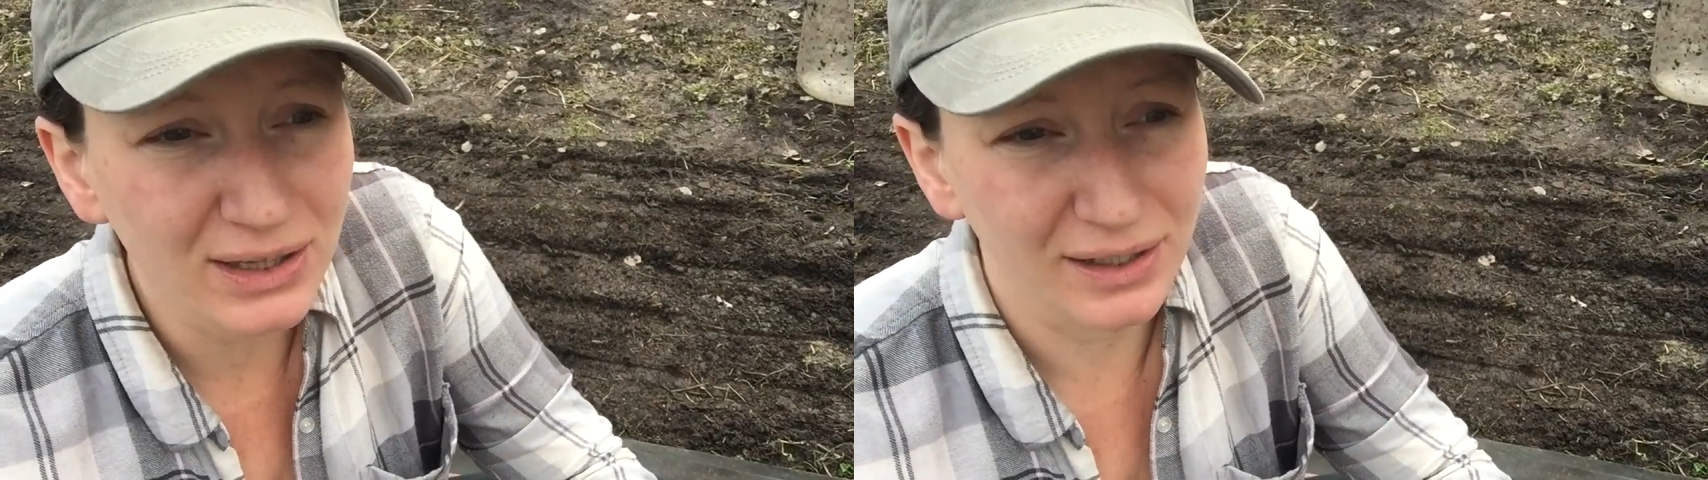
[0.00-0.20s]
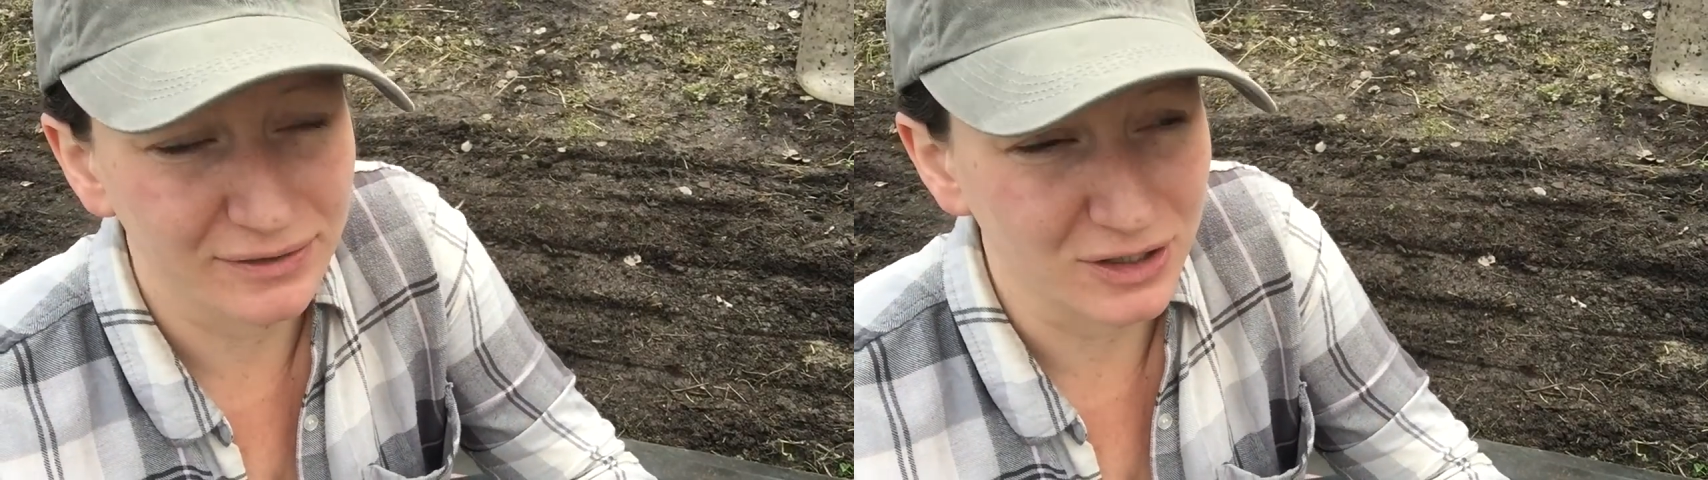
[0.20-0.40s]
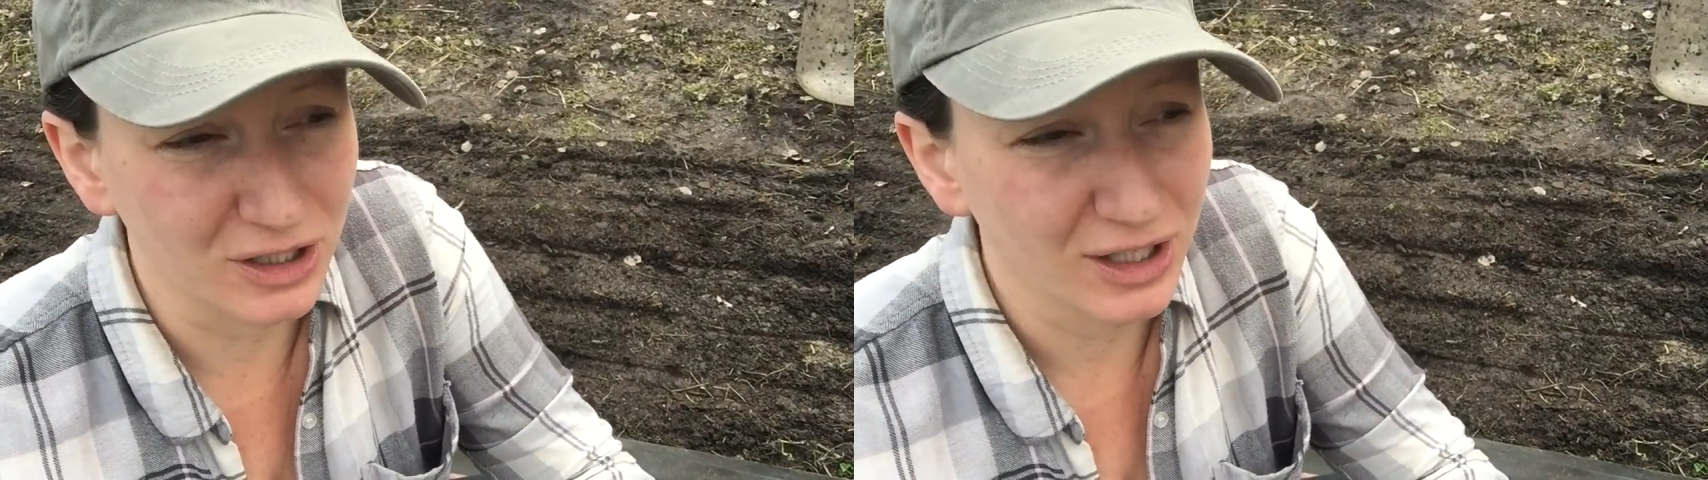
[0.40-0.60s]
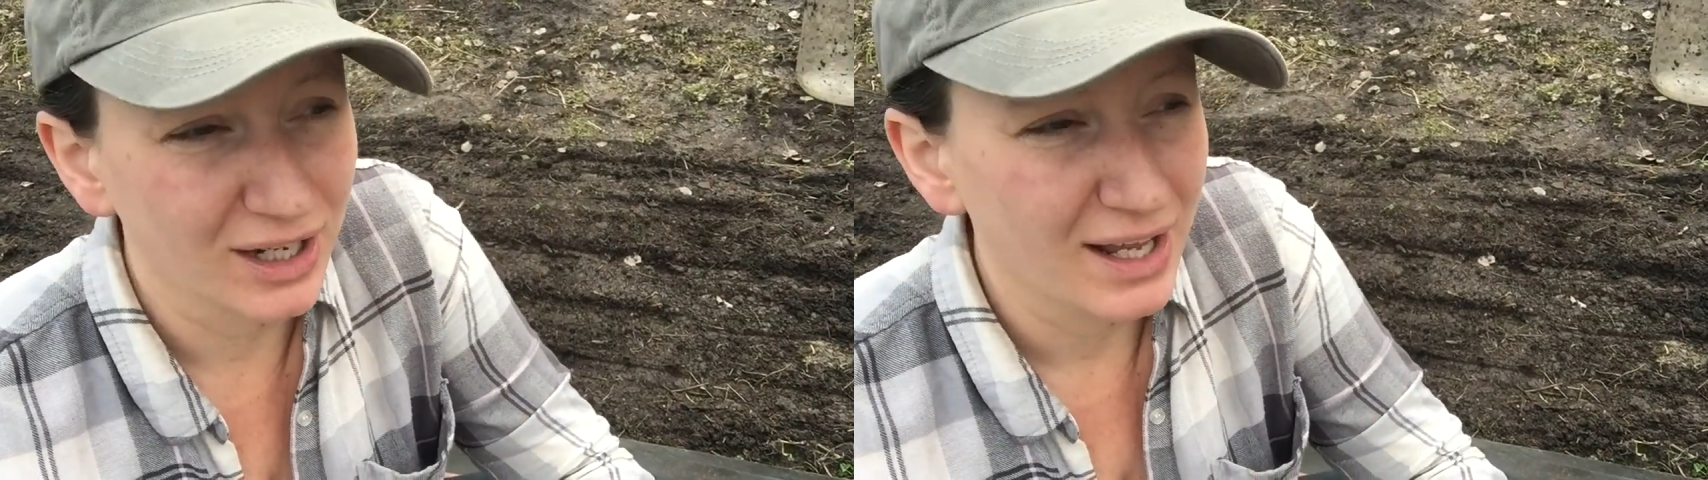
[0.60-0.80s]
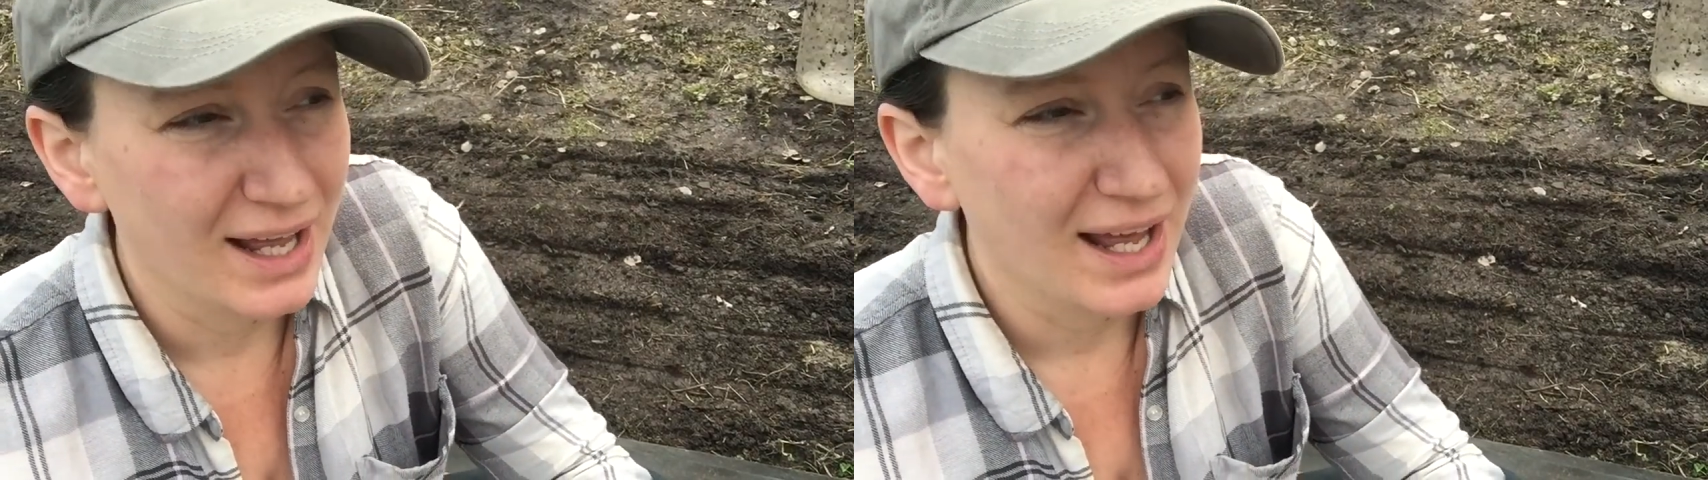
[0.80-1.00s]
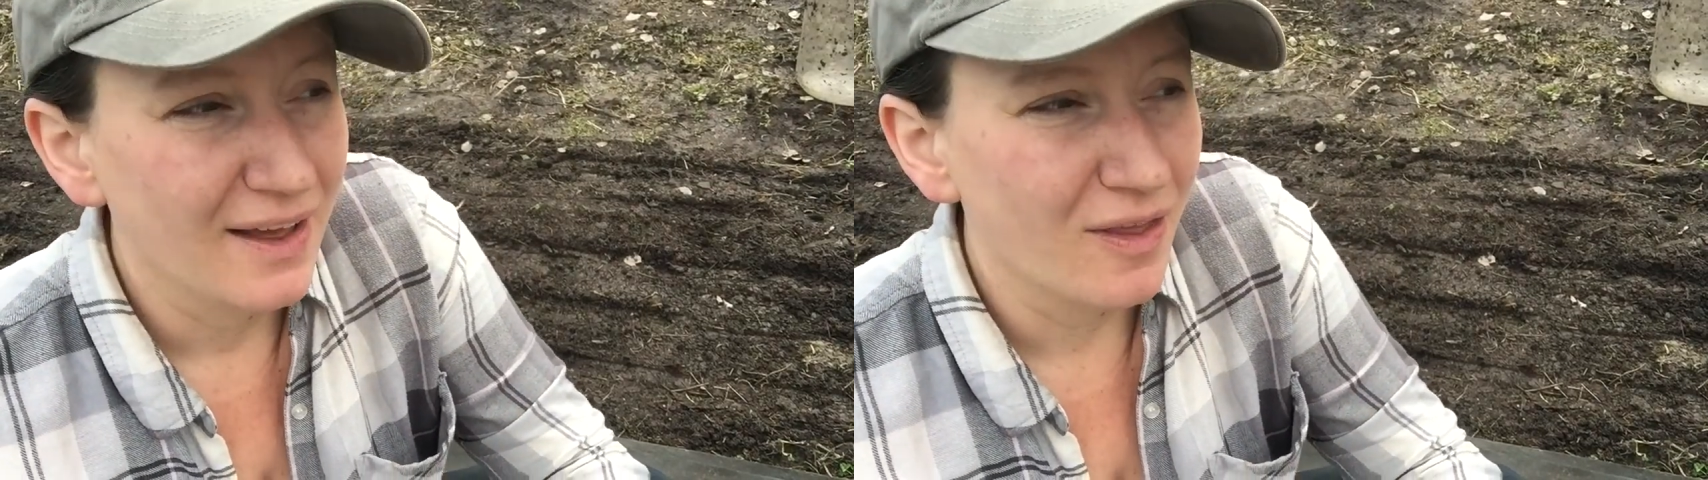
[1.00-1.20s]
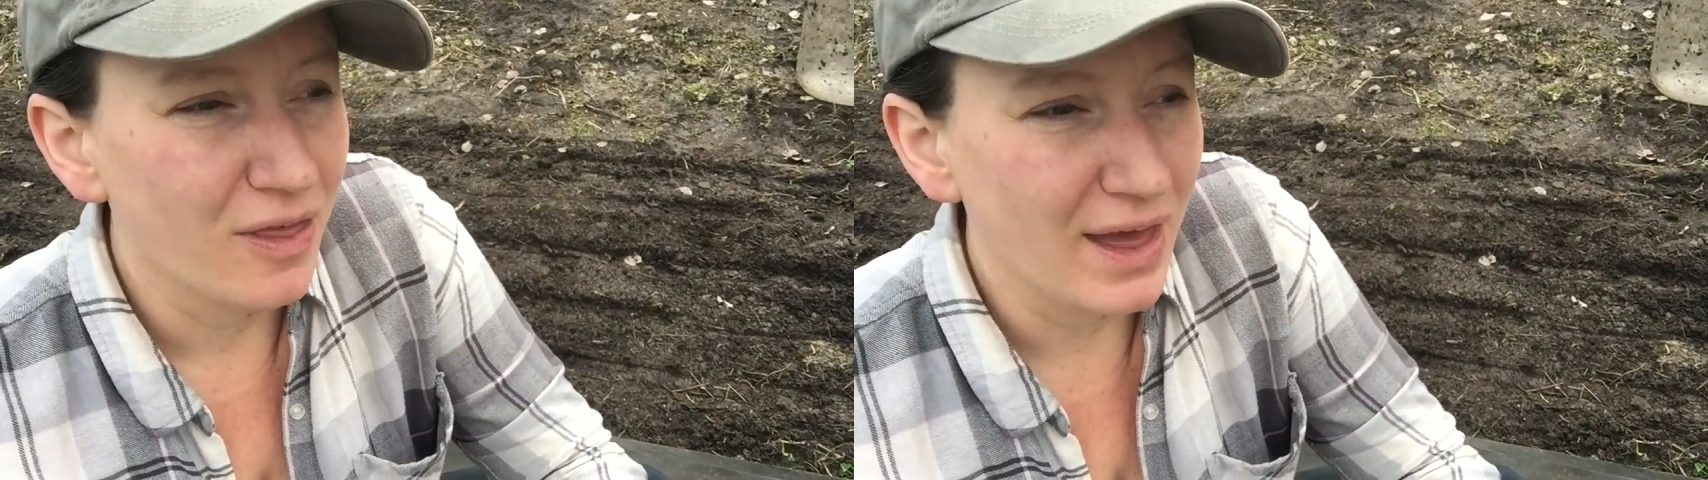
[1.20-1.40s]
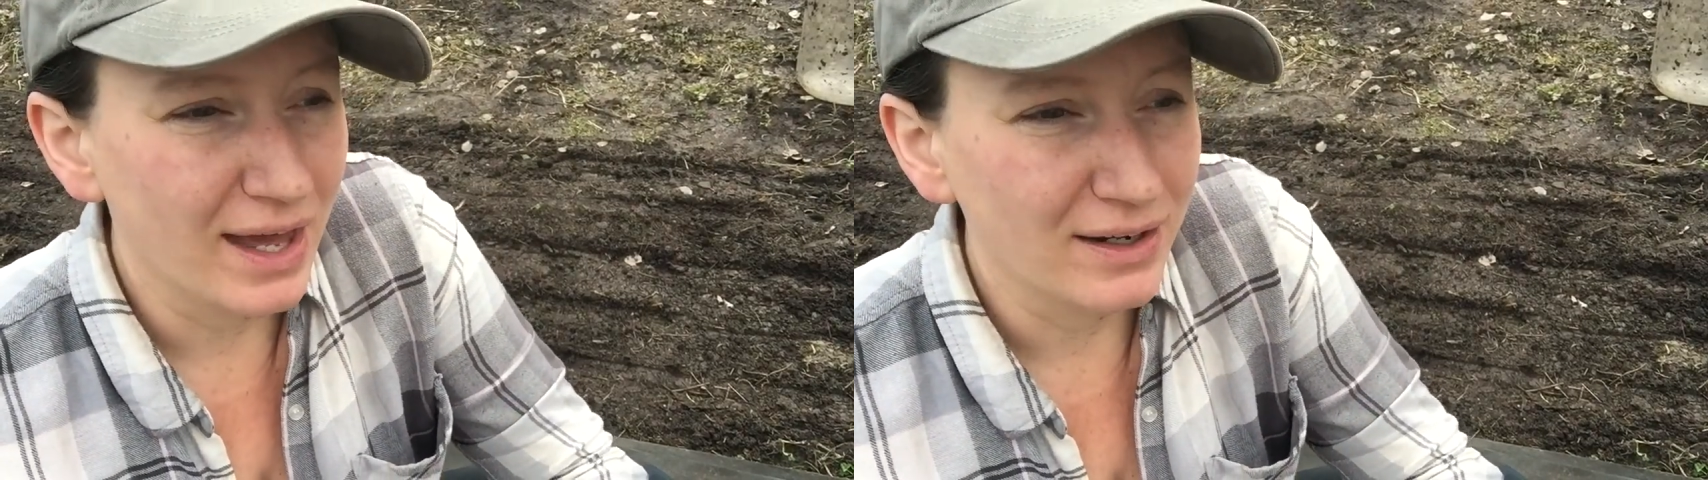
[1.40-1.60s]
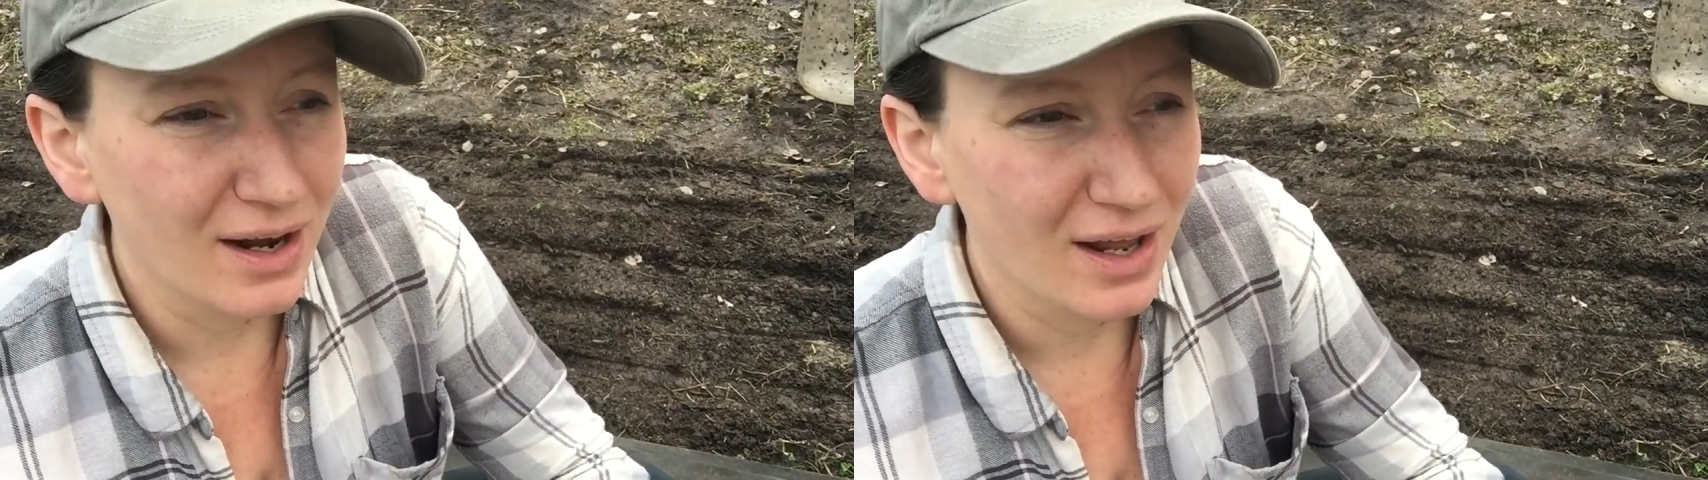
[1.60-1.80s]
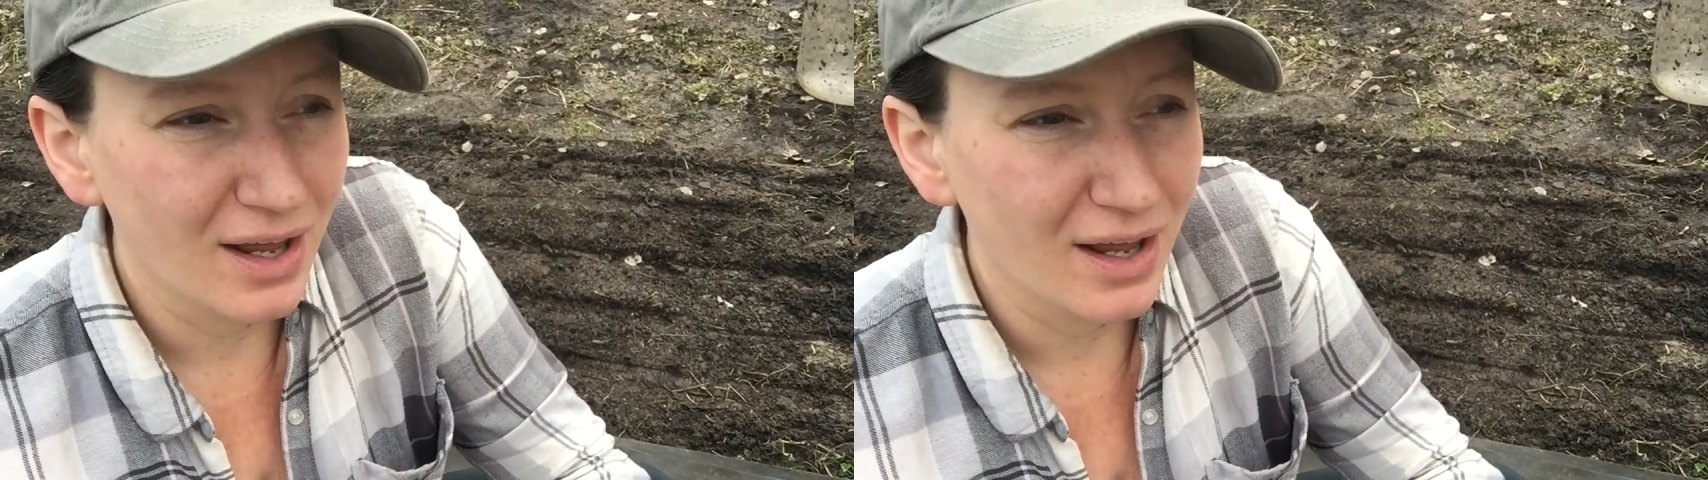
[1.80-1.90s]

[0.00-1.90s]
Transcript: lifter, then